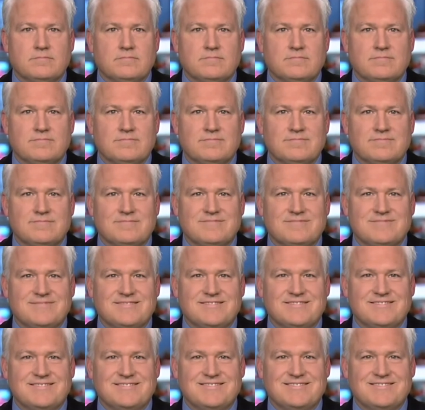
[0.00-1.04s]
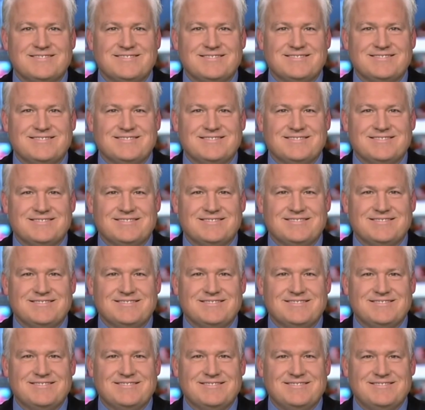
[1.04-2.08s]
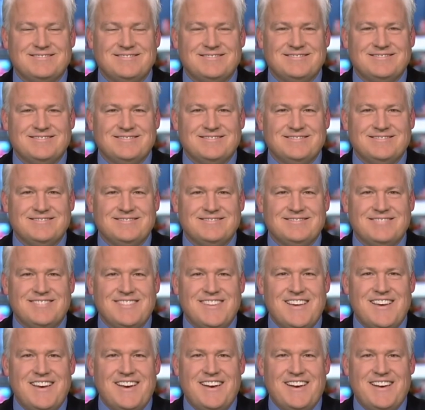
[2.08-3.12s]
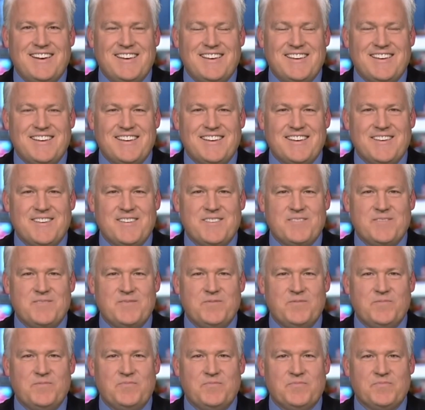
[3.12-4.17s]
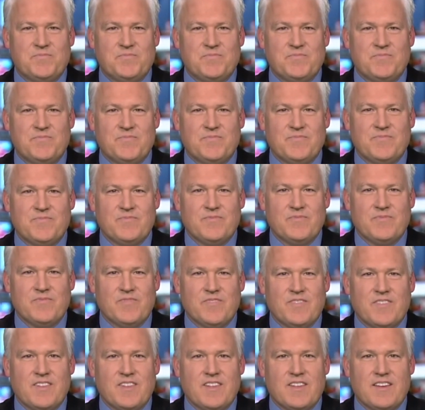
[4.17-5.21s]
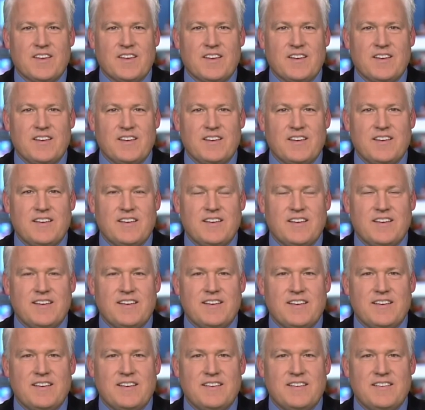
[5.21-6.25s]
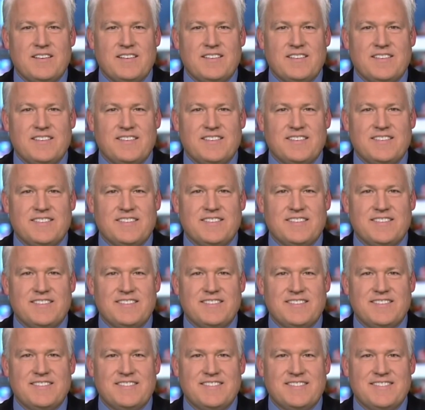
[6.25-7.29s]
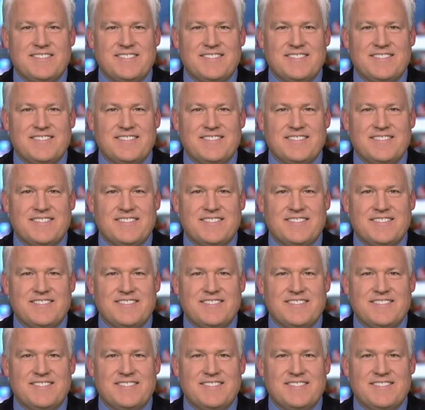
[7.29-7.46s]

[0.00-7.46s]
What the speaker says: [no speech]